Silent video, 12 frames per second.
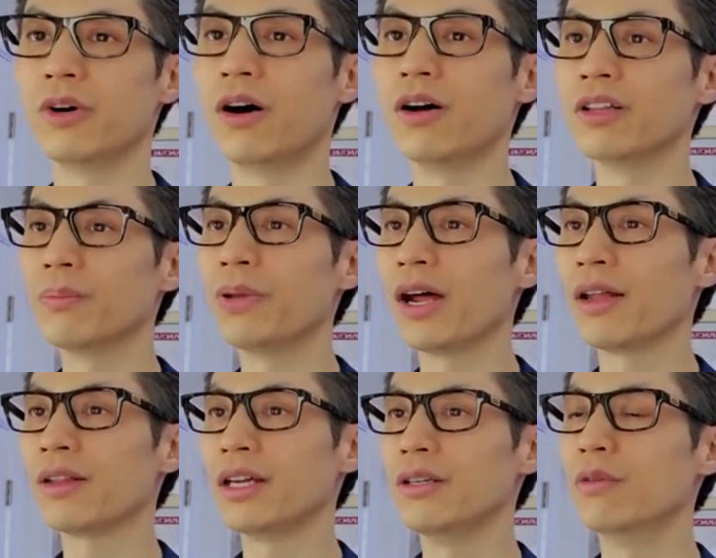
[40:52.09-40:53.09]
on the
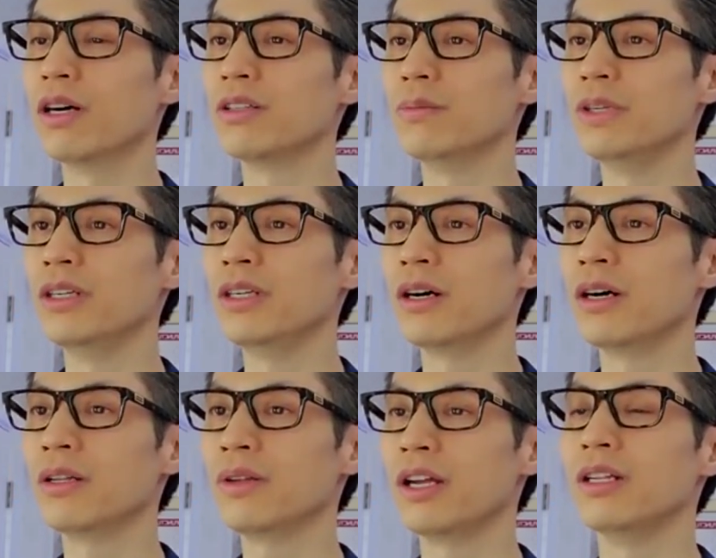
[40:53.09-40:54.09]
path that you want to be on,